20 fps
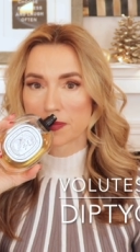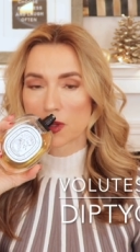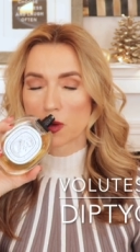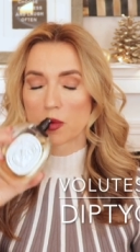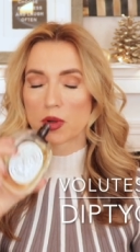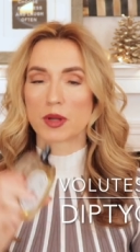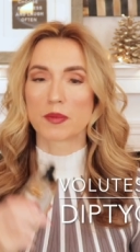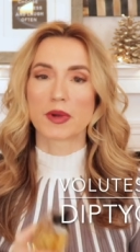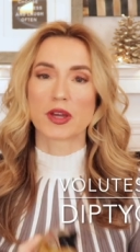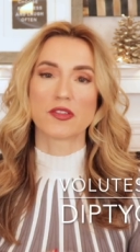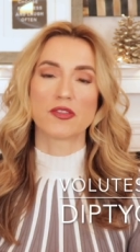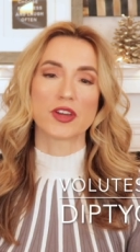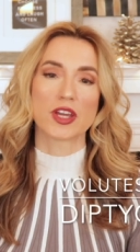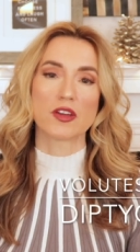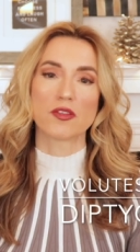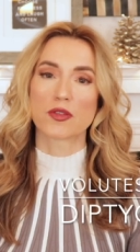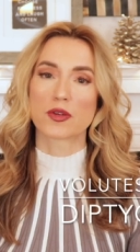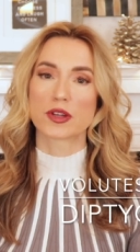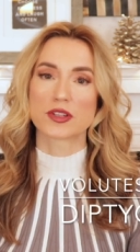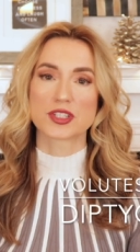One of my
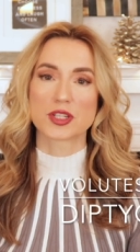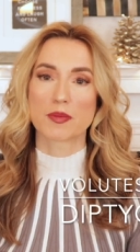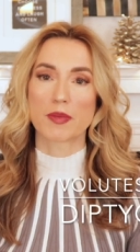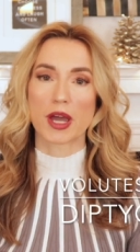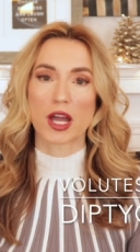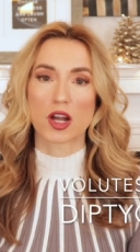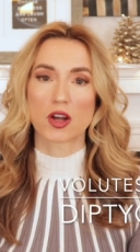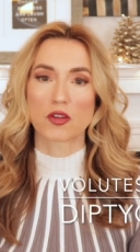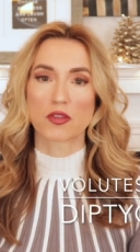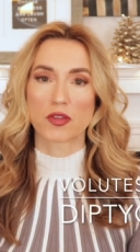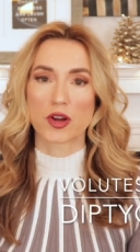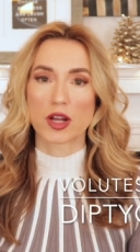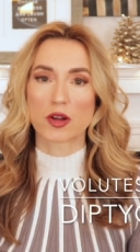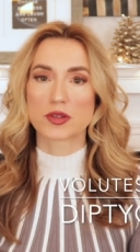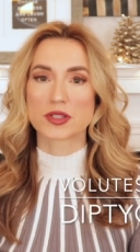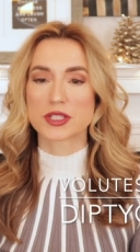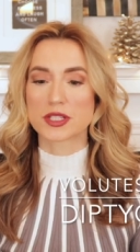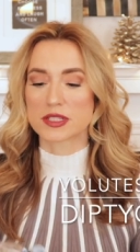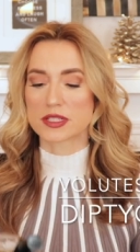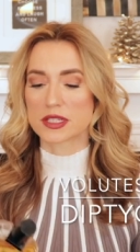favorite tobacco
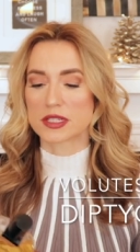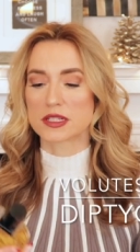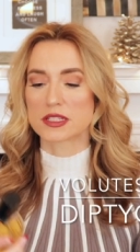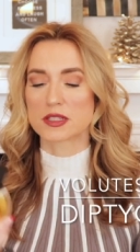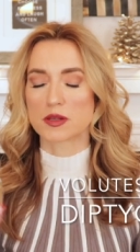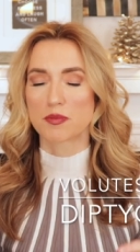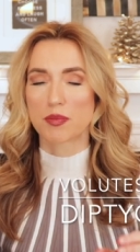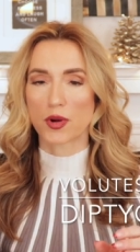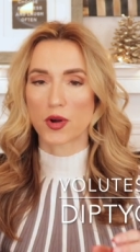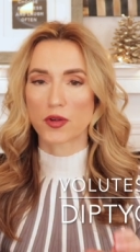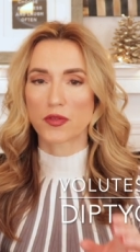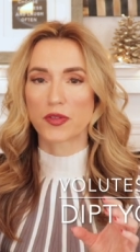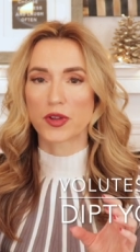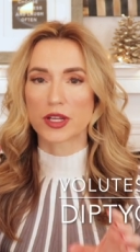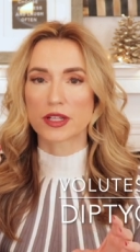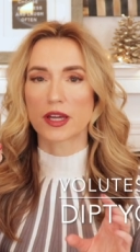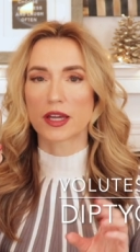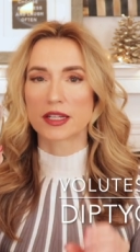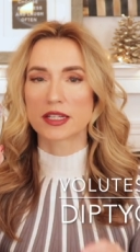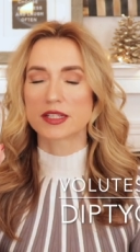fragrances. It is a
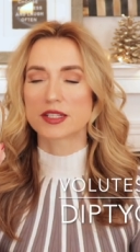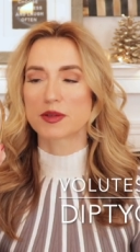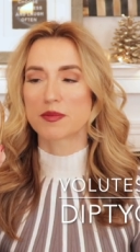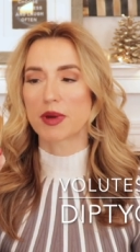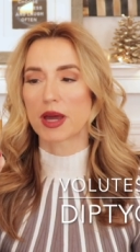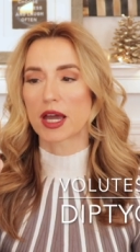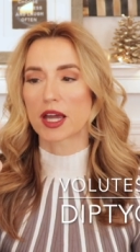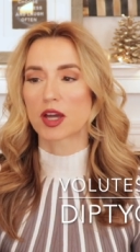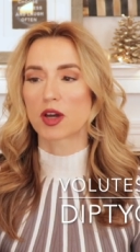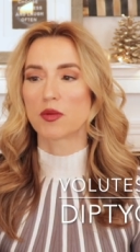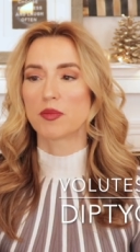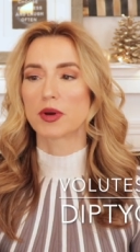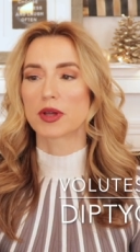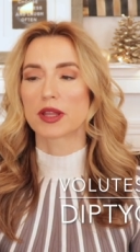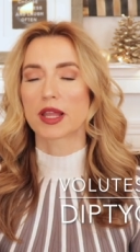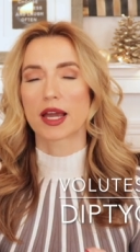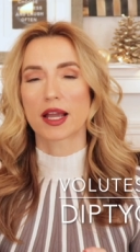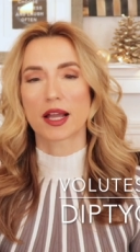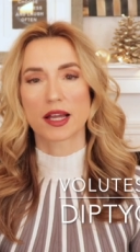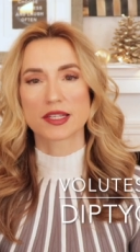perfect honey tobacco, but
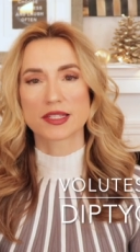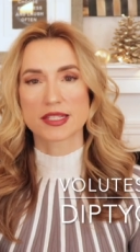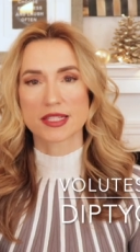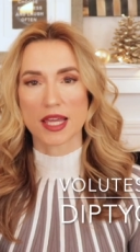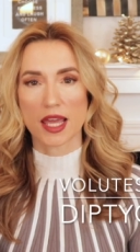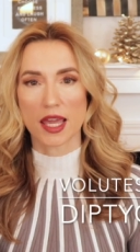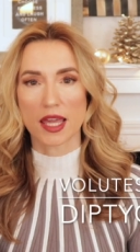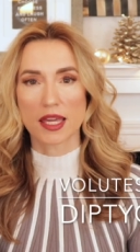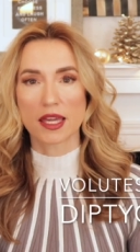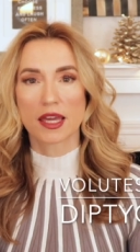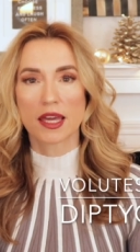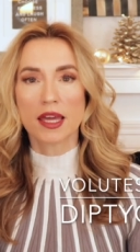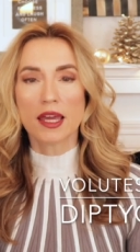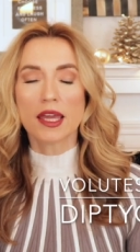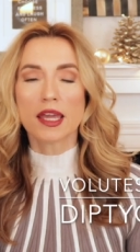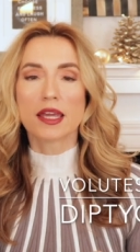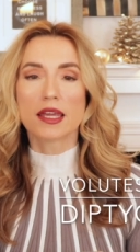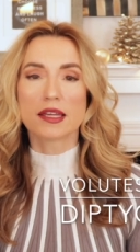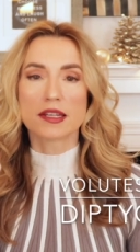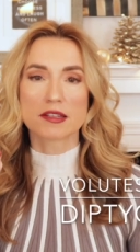like I say,
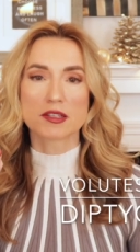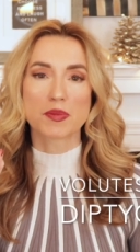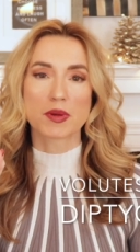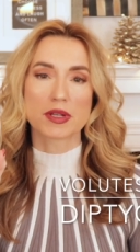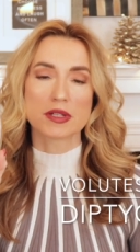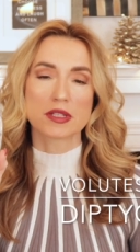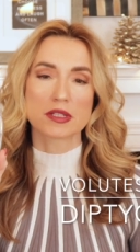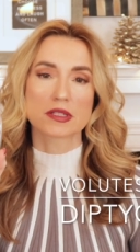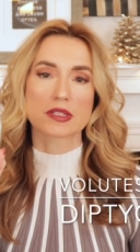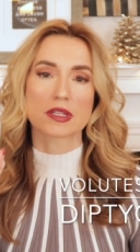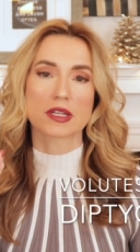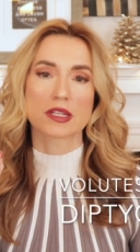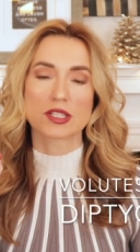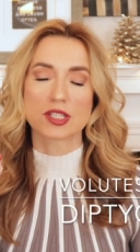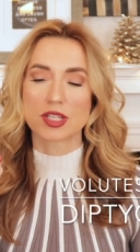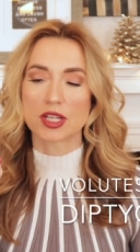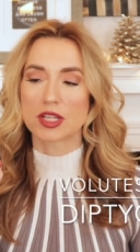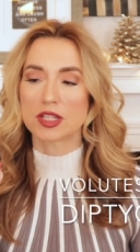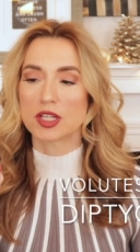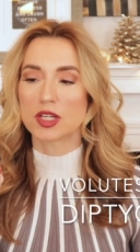it has been
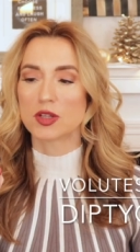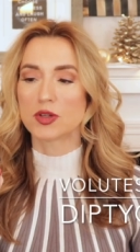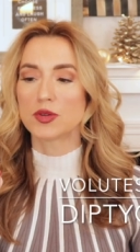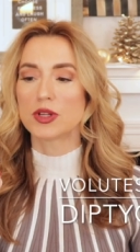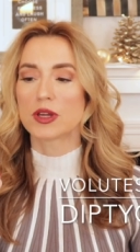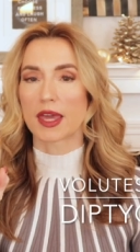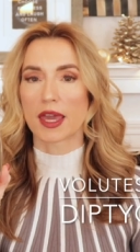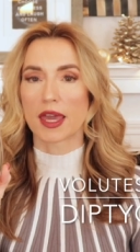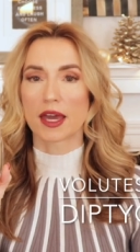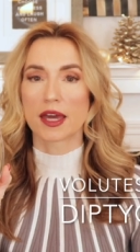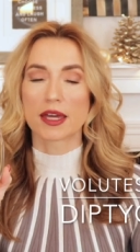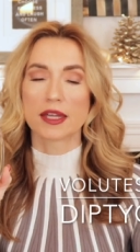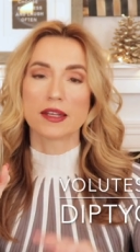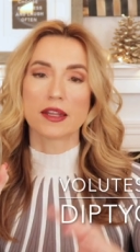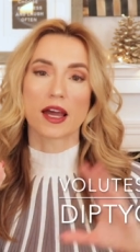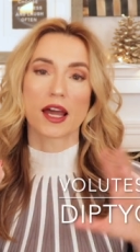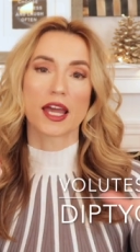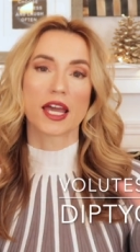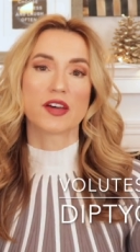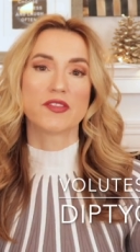discontinued and
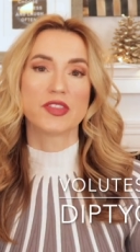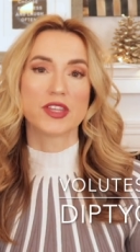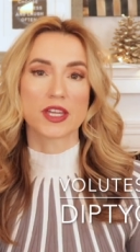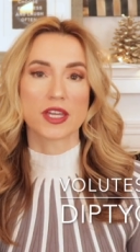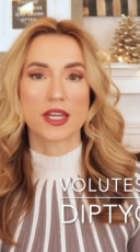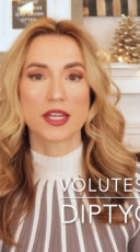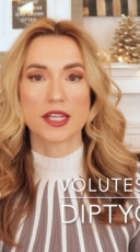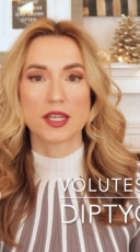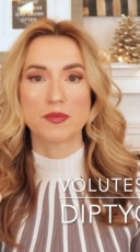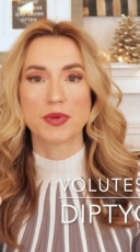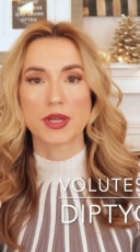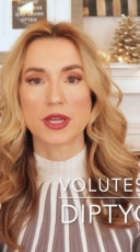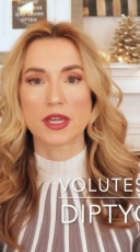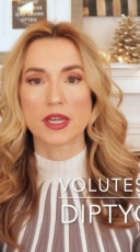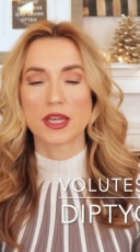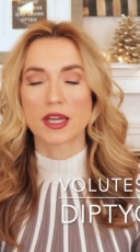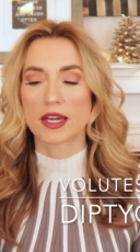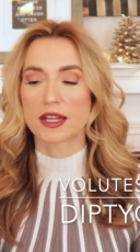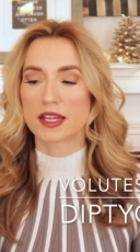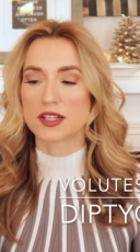I have the
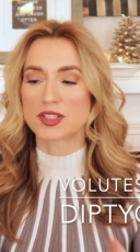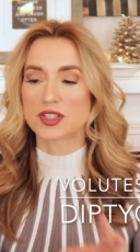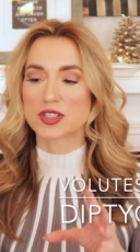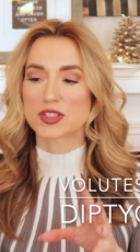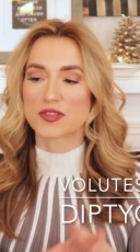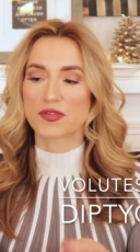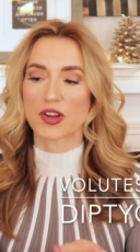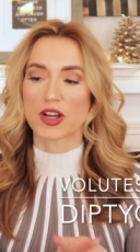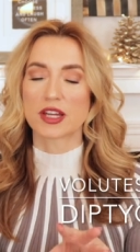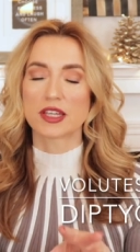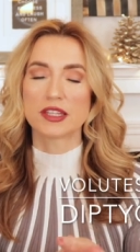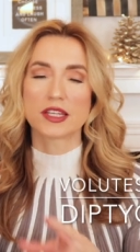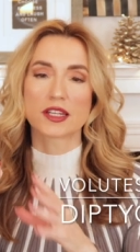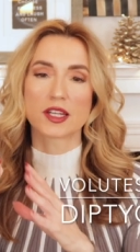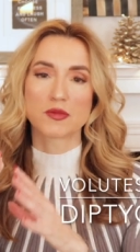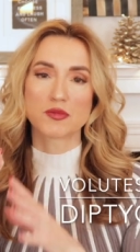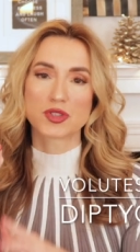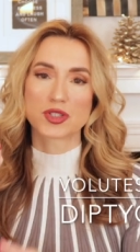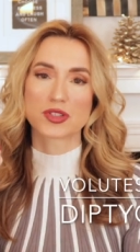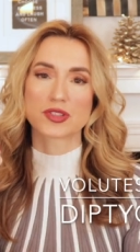EDP and I just find that
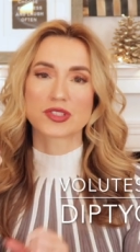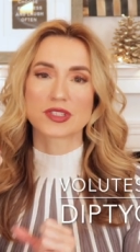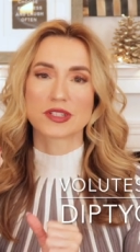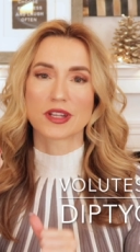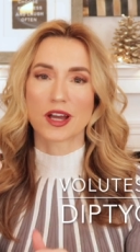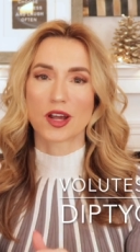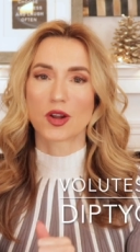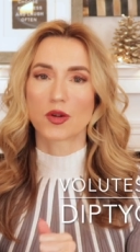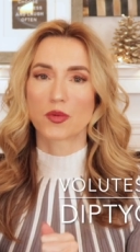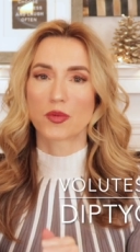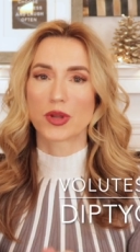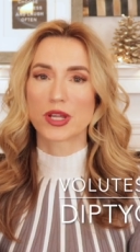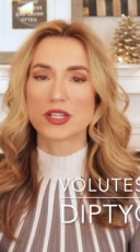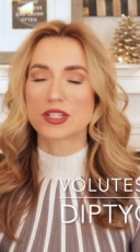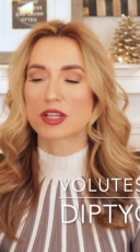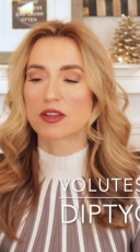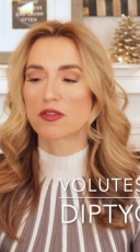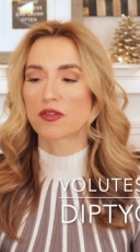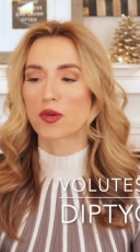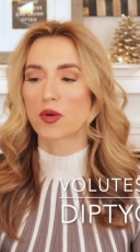I'm just not
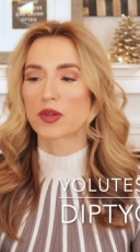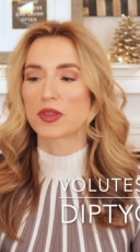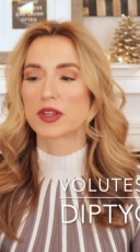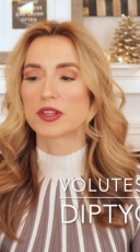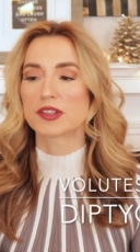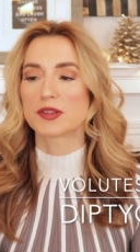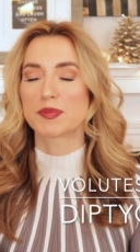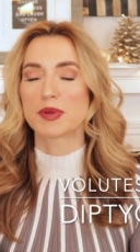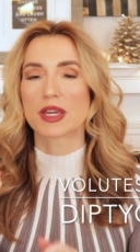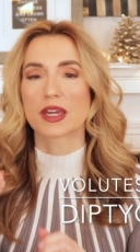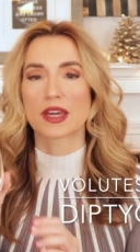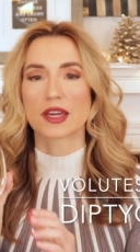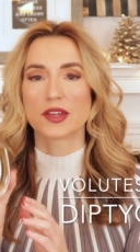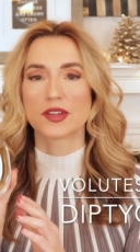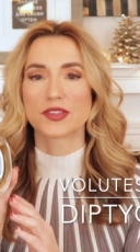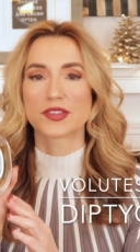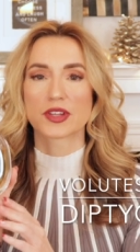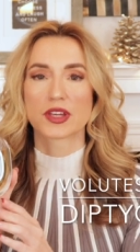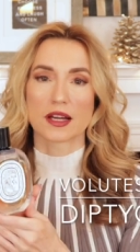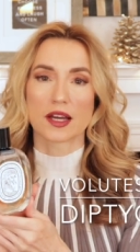reaching for this
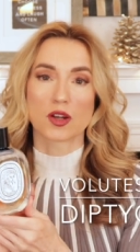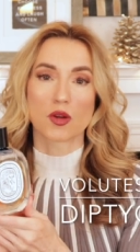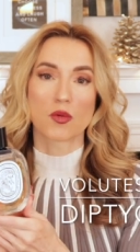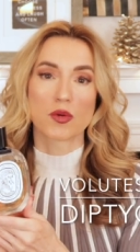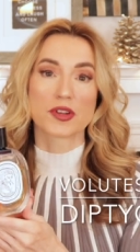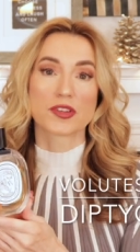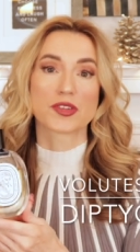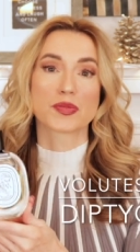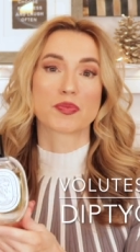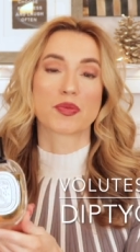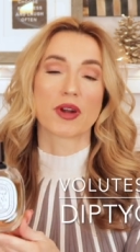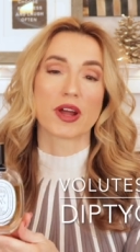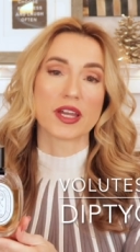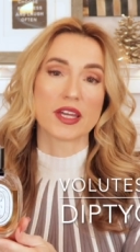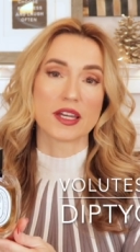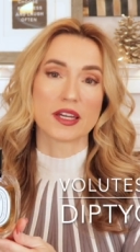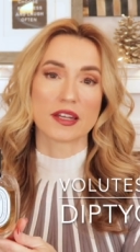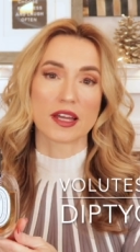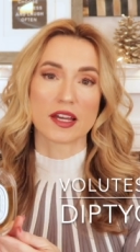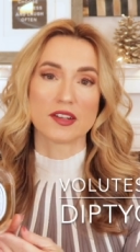because I don't want to spray
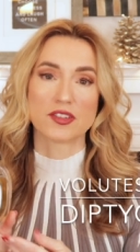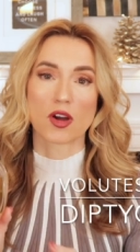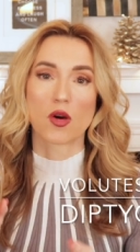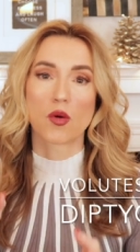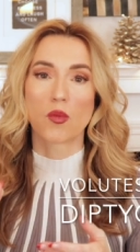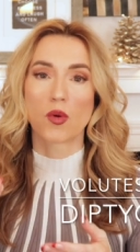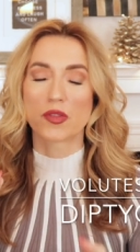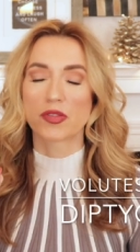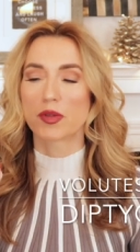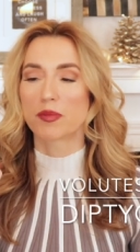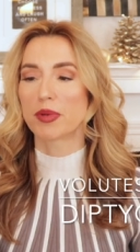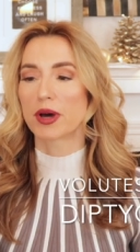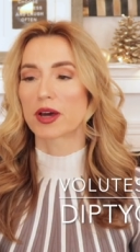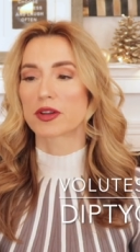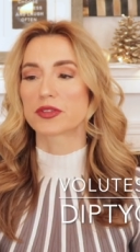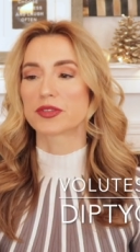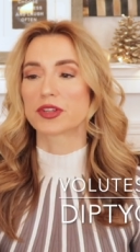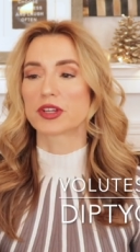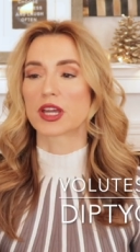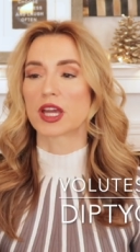it. I don't want the
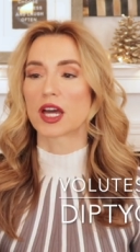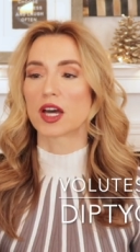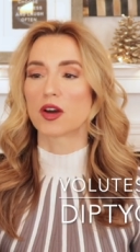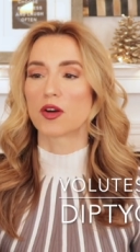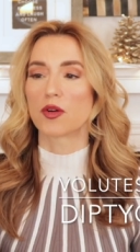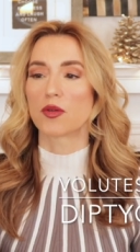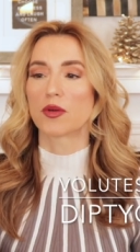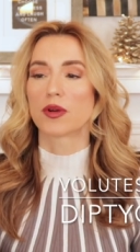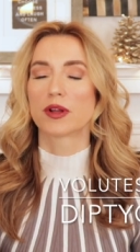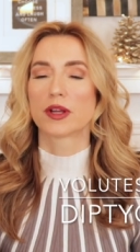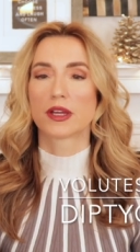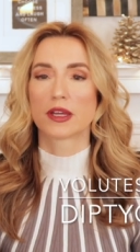bottle to go